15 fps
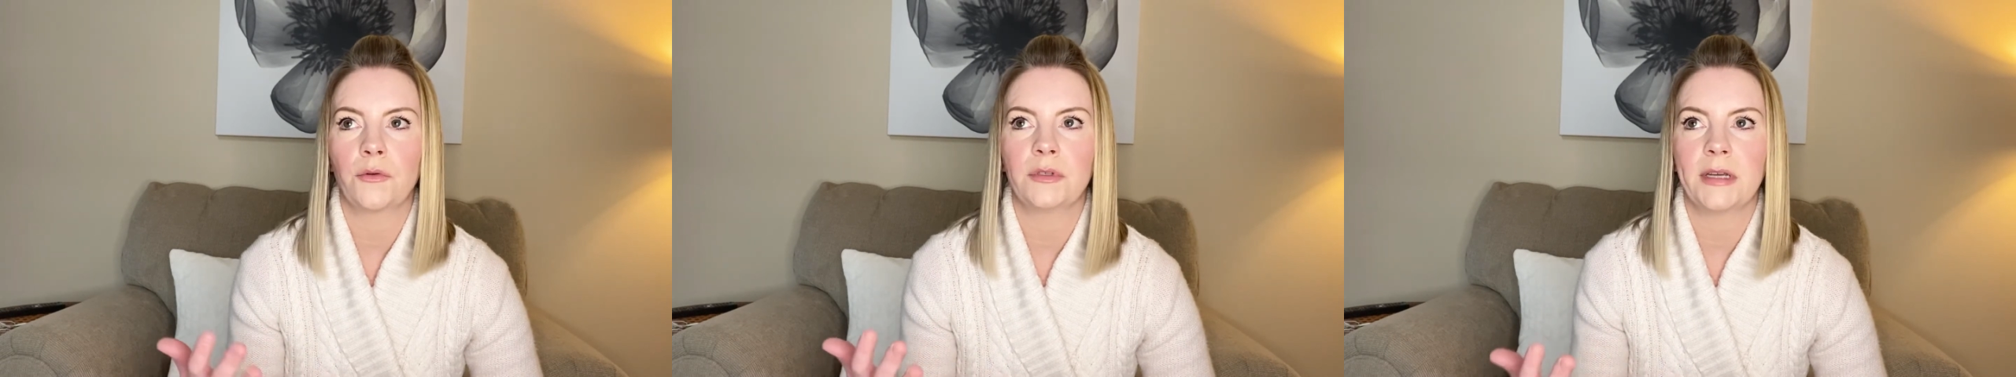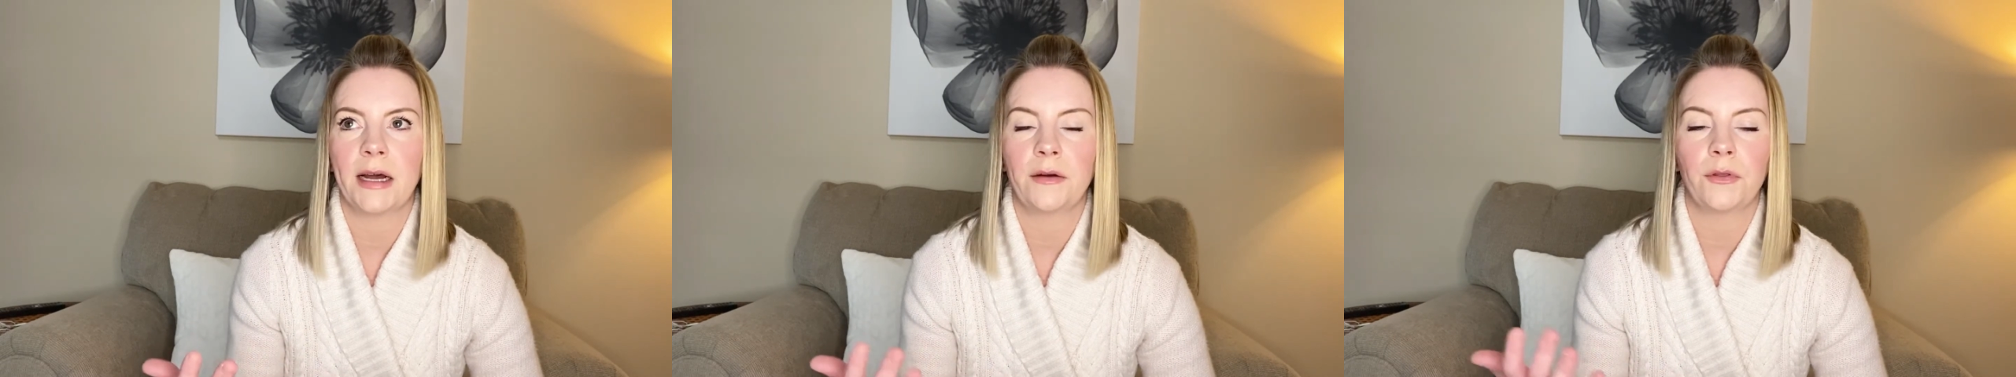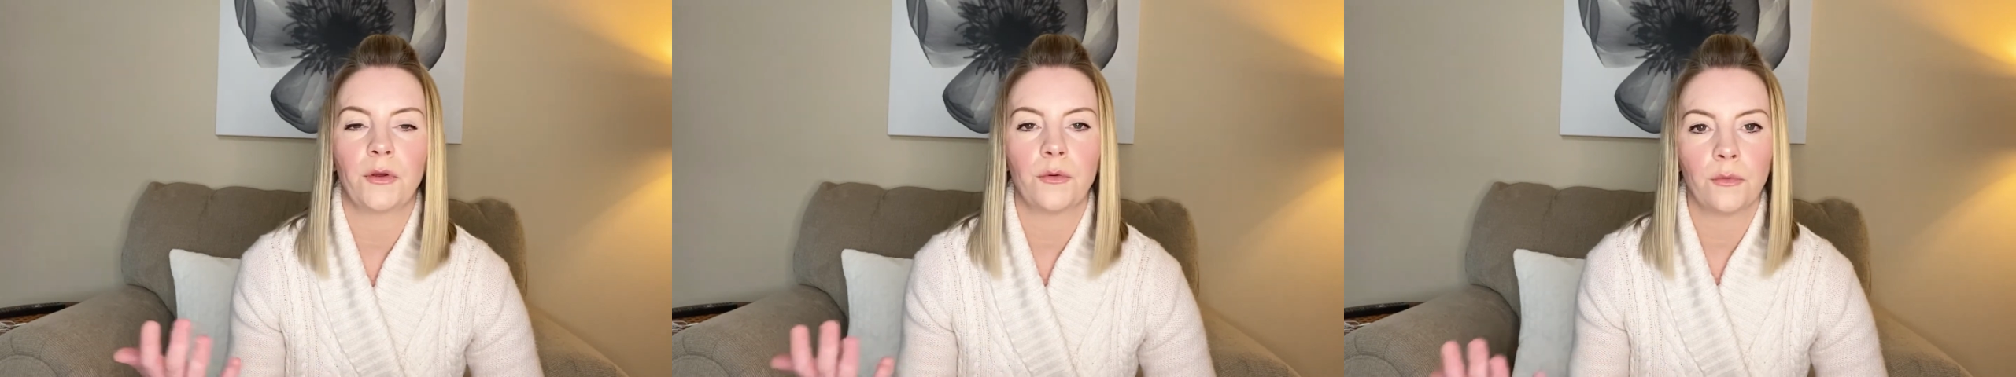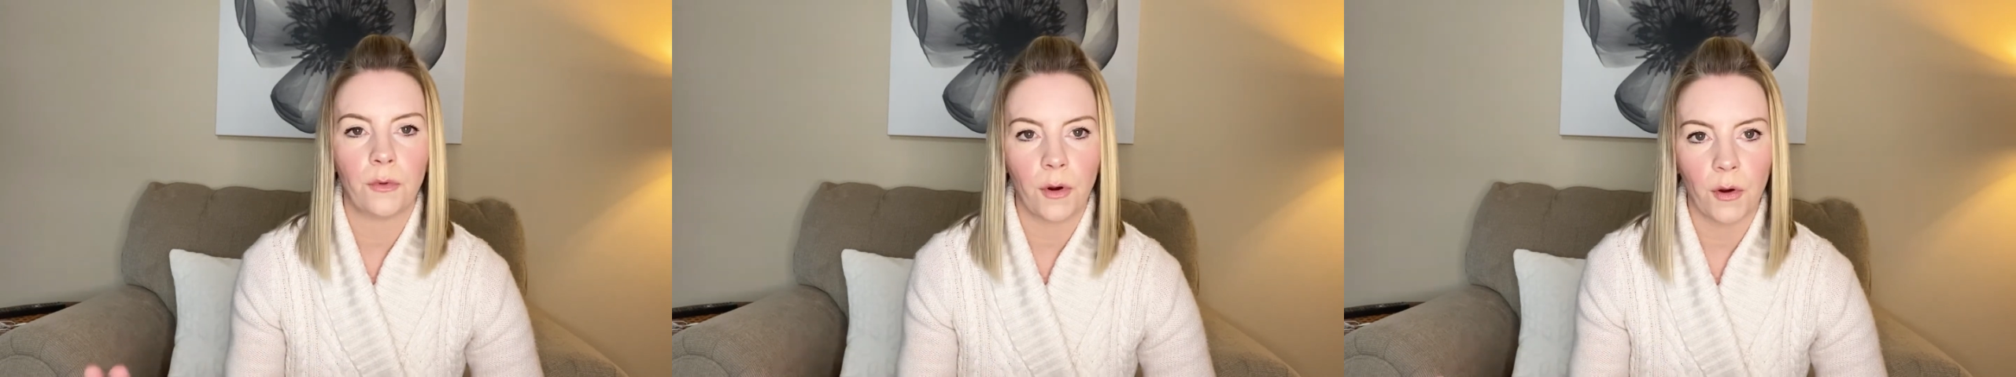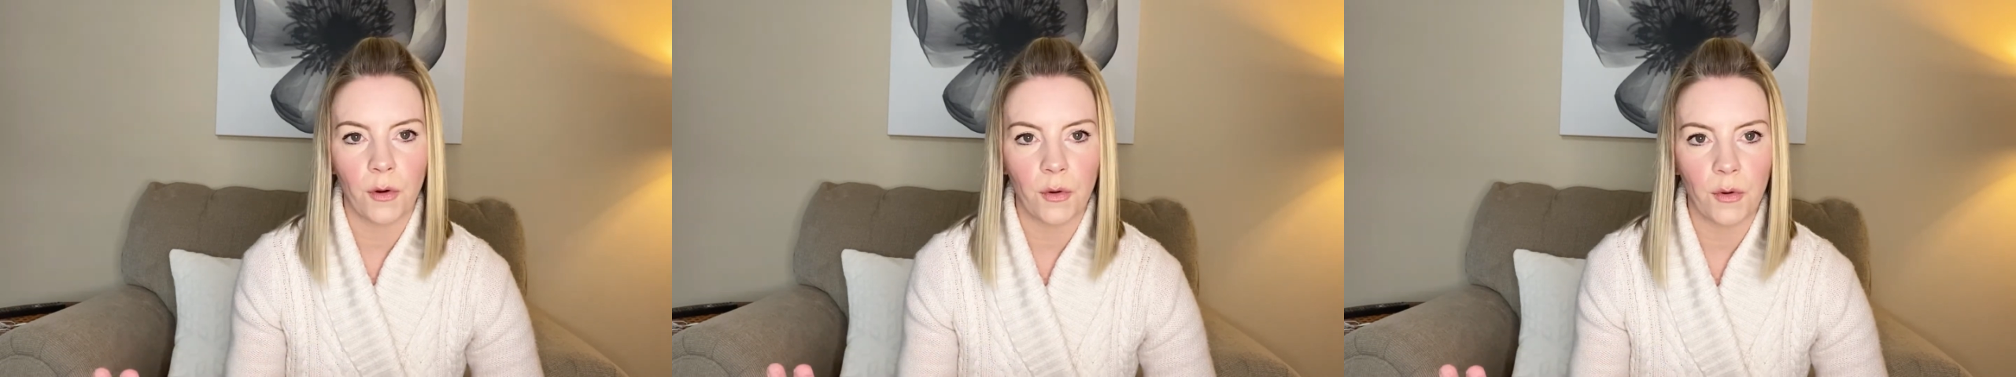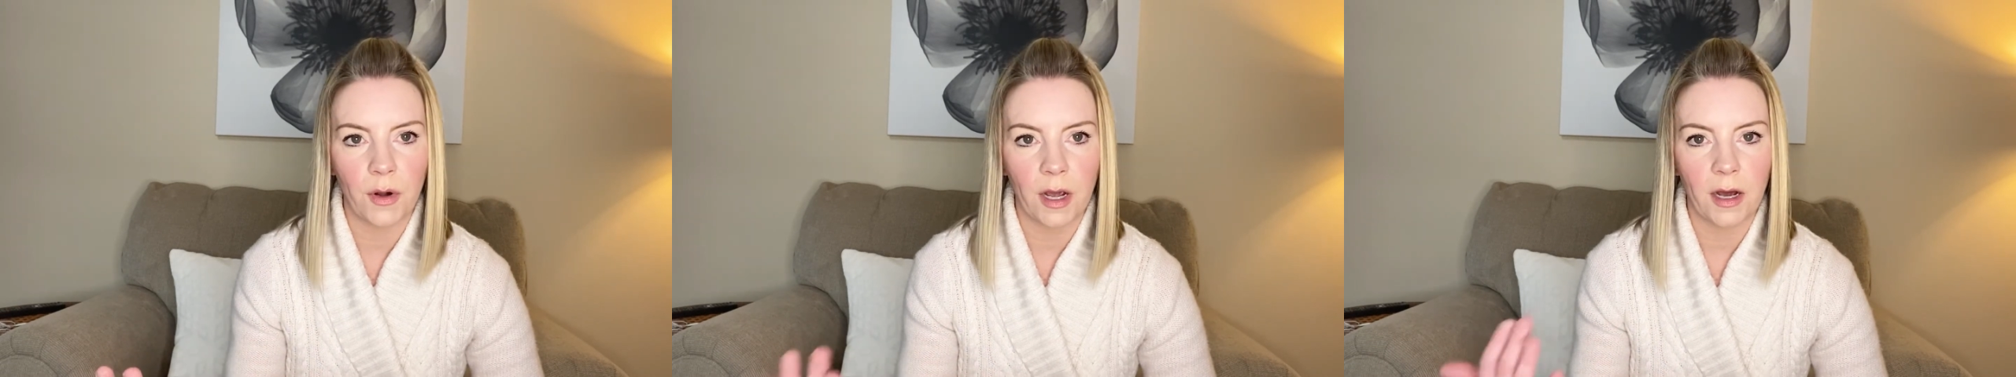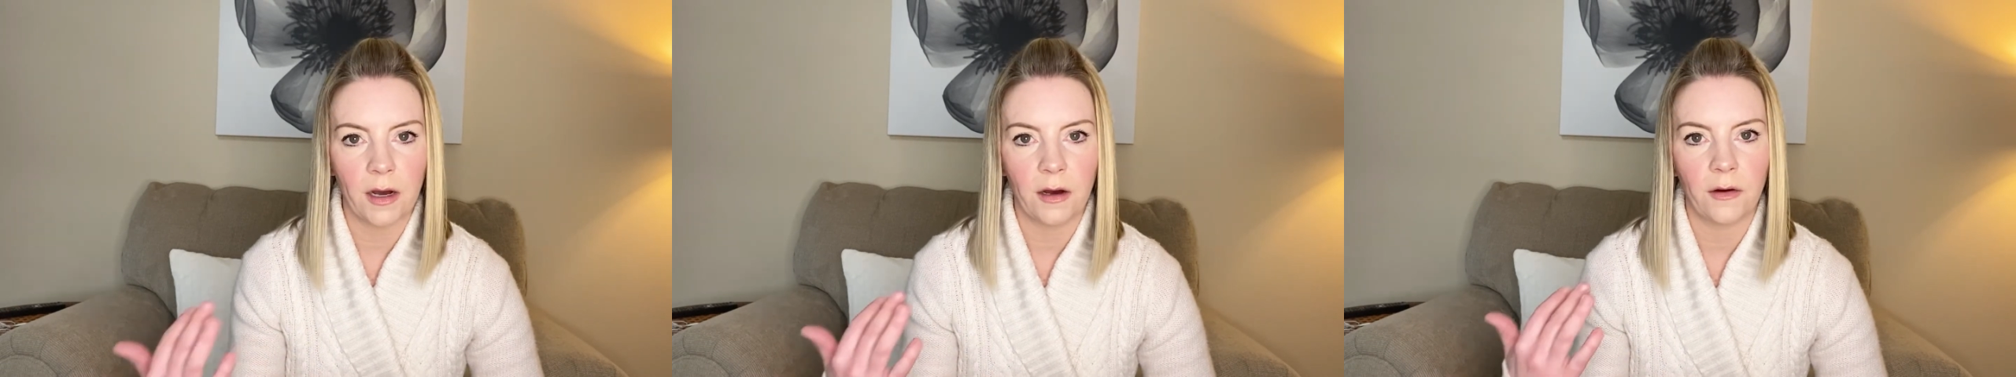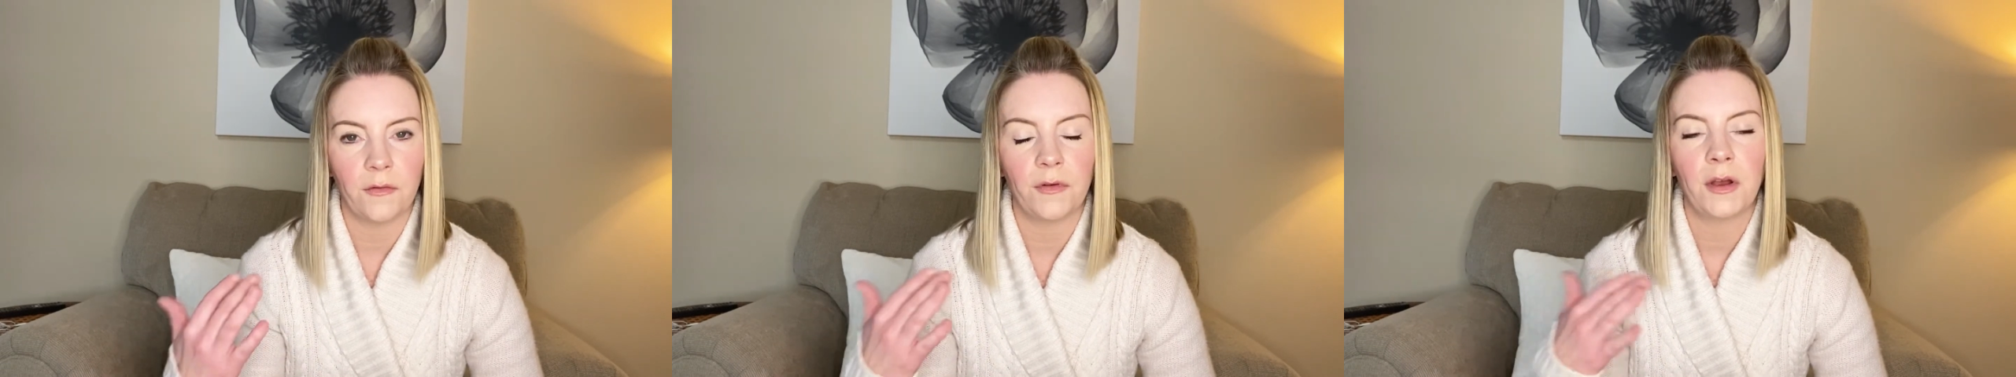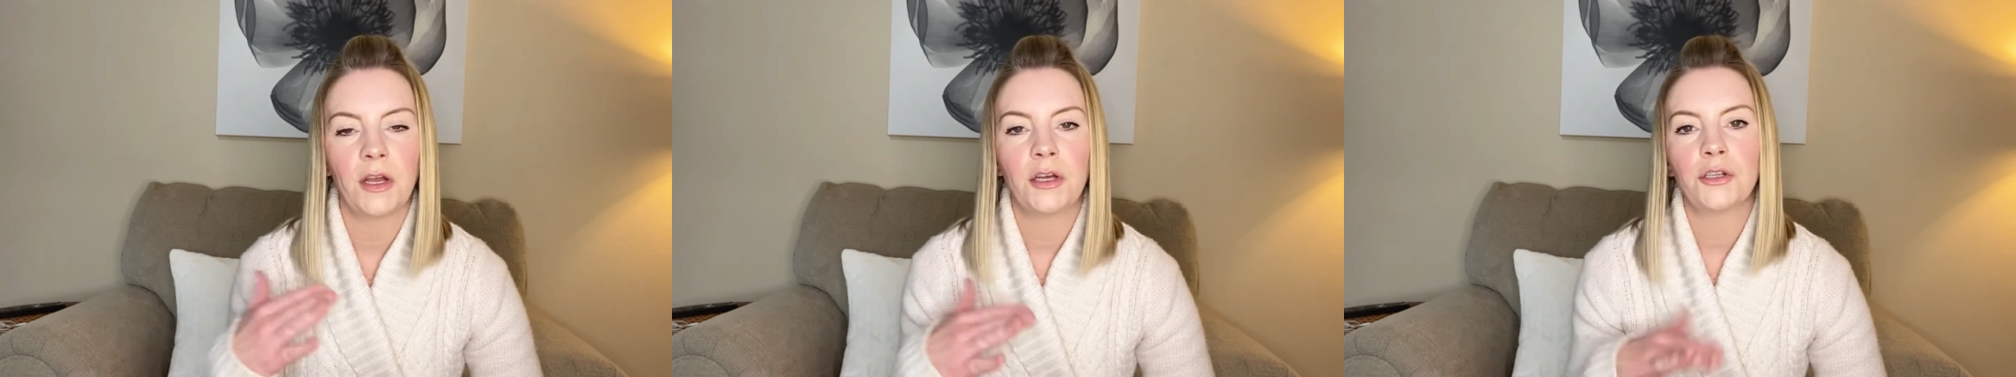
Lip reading: down the road of